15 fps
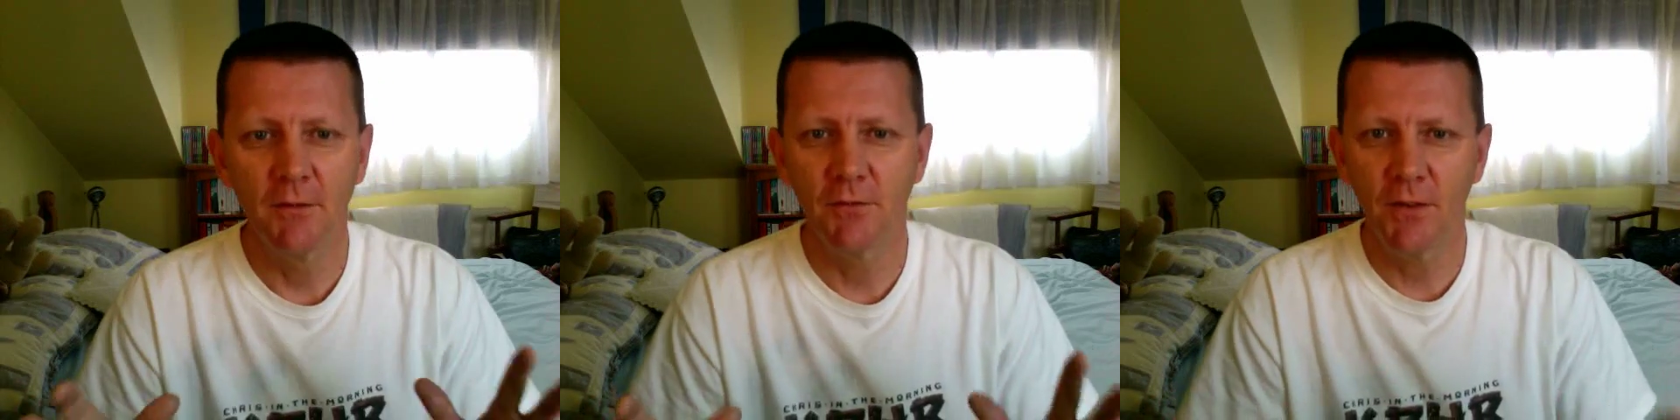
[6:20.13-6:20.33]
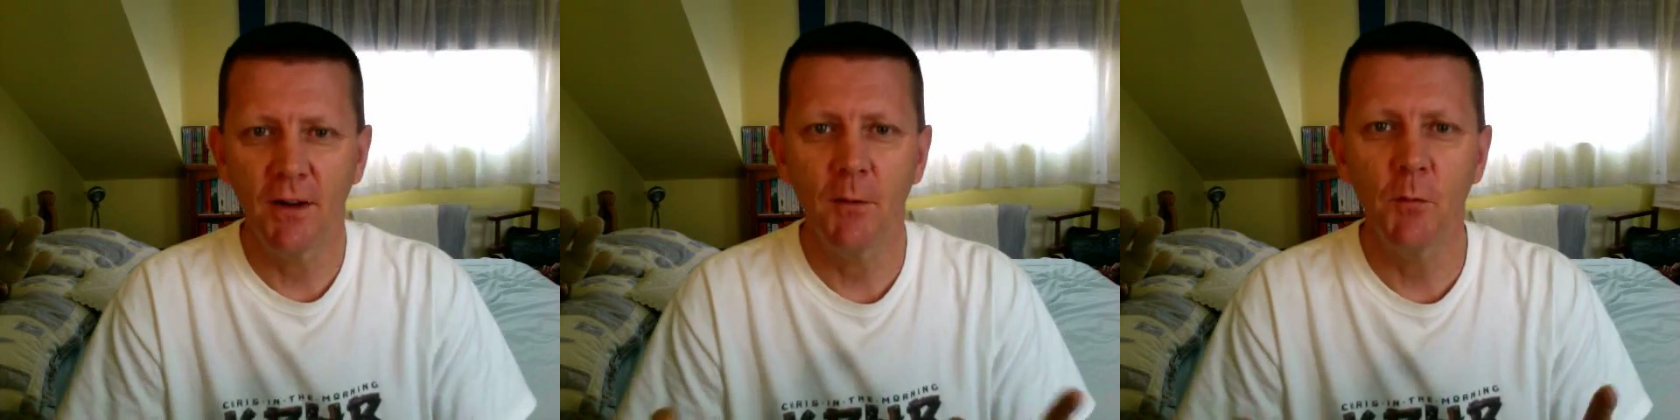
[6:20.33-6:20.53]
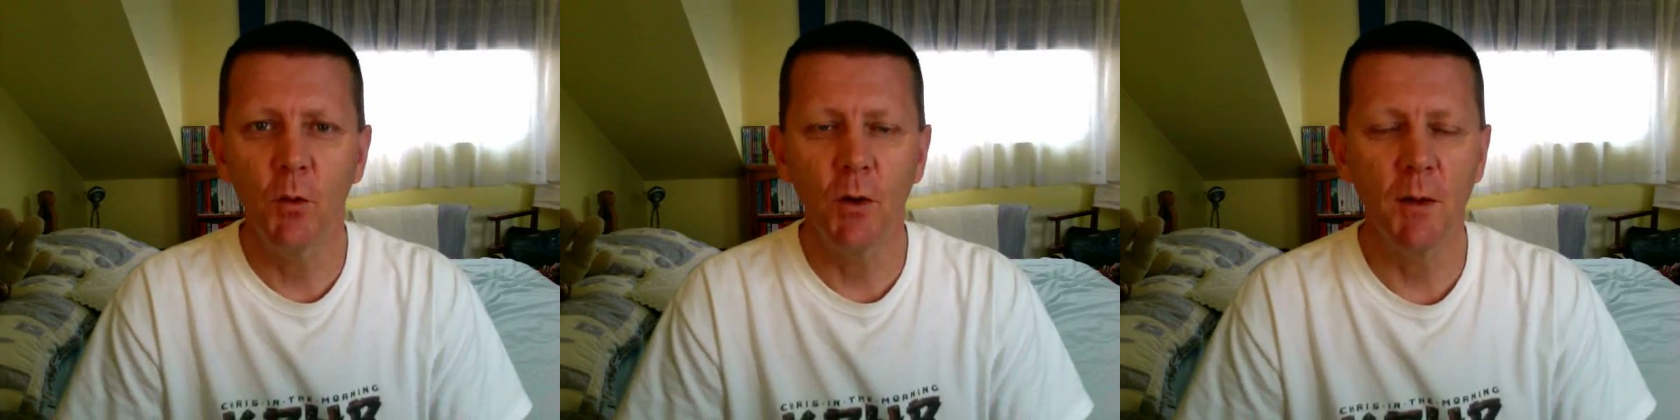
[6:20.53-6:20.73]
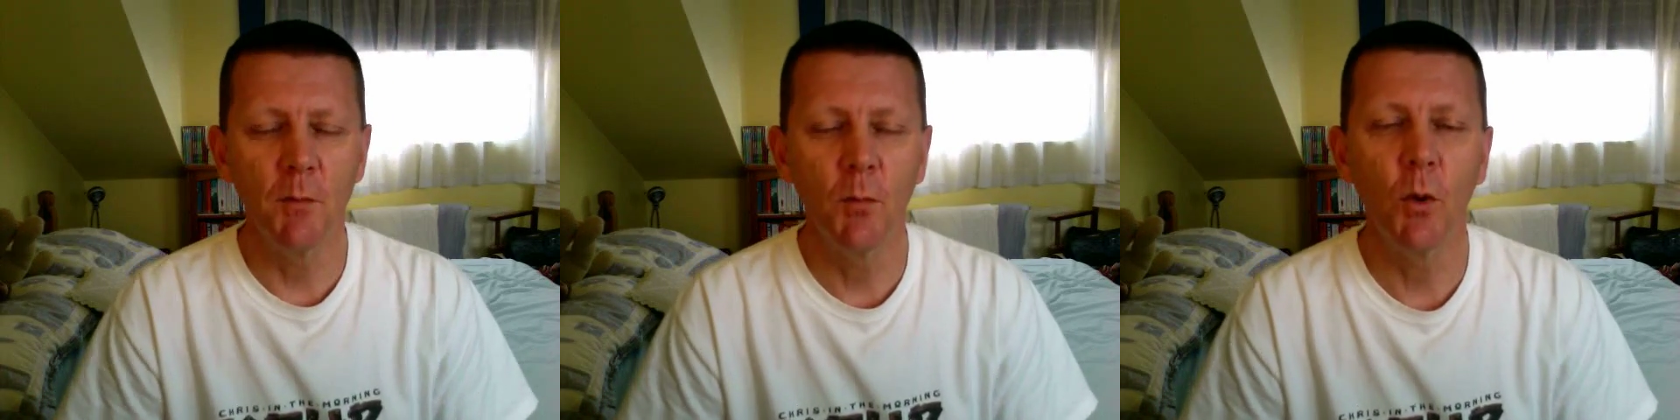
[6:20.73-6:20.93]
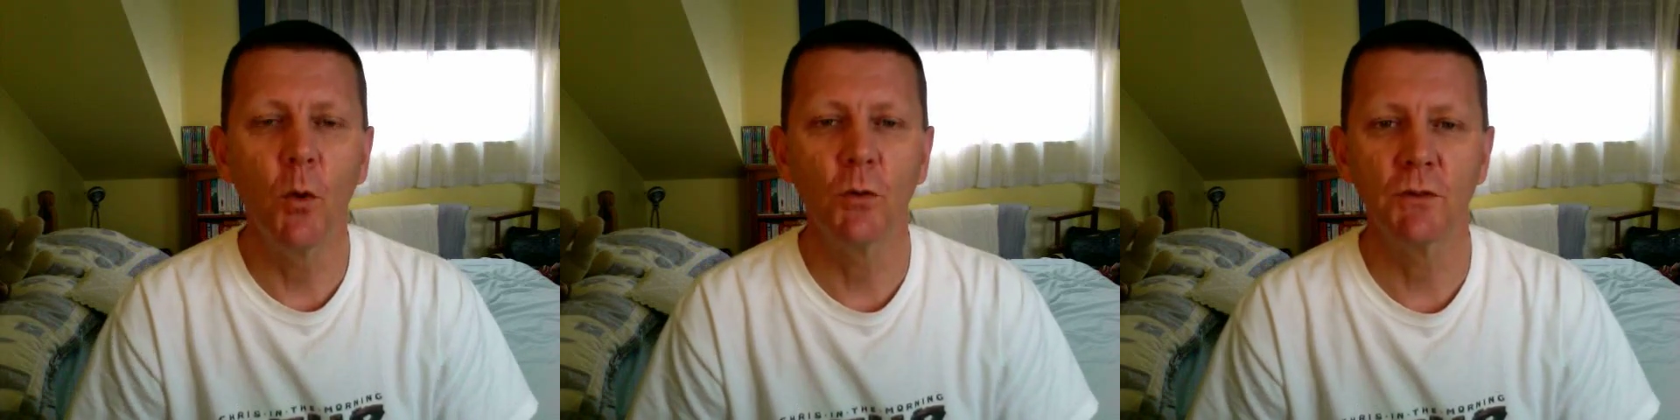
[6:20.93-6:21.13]
far more
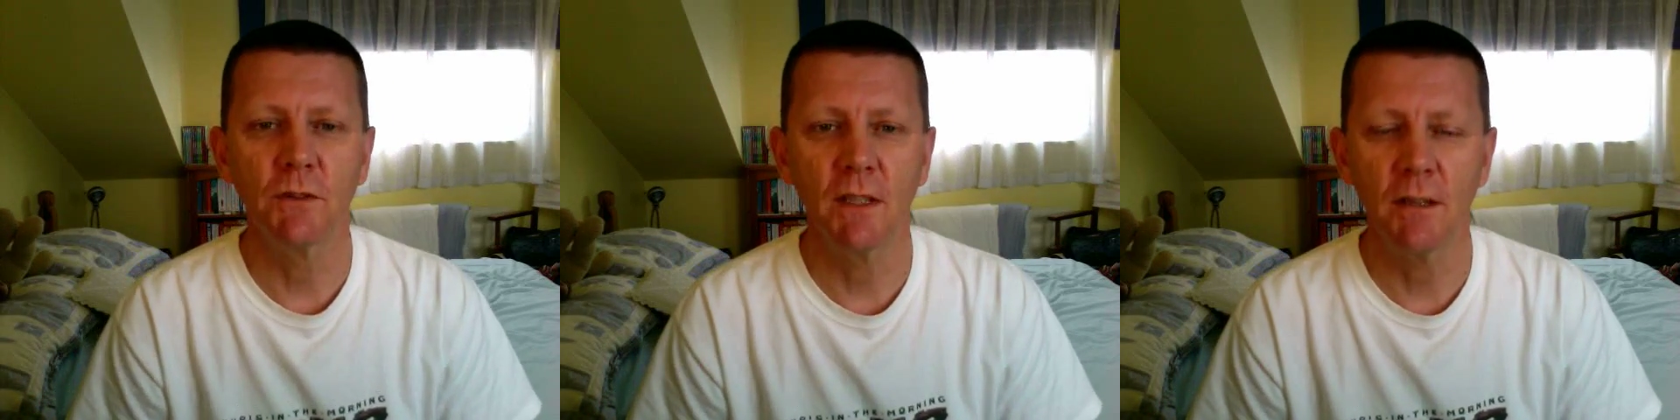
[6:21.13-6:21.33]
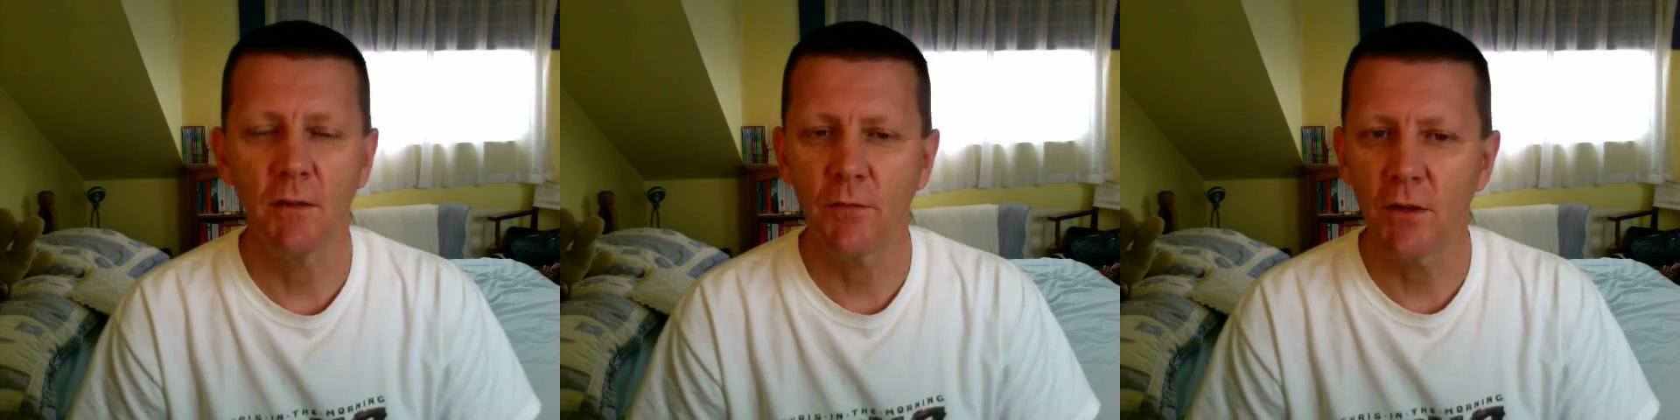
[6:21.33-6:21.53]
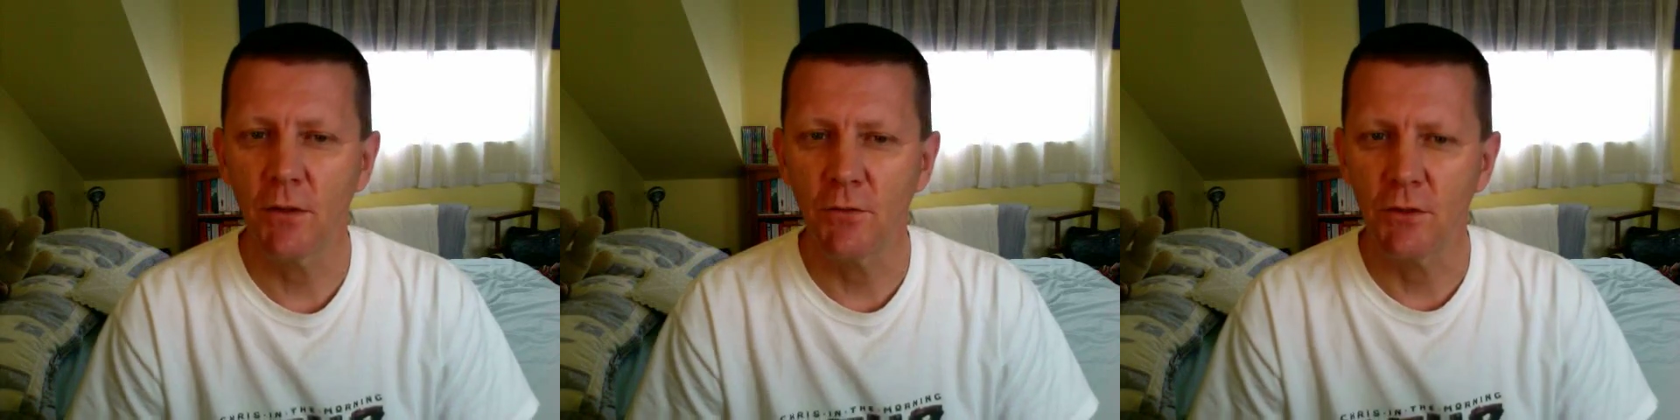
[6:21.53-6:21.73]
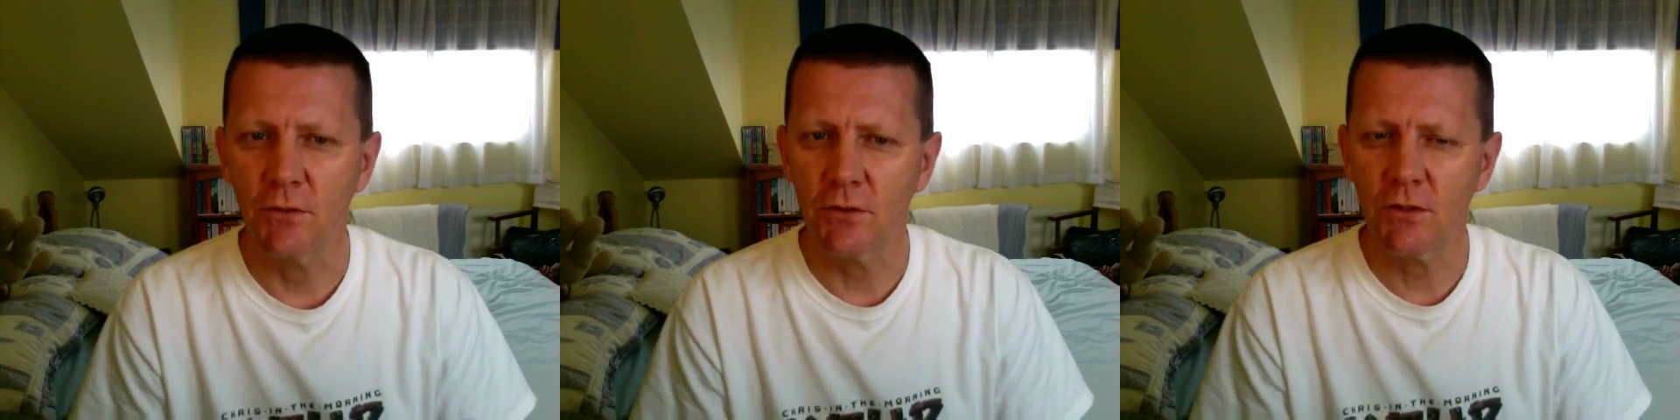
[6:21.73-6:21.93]
important in the future.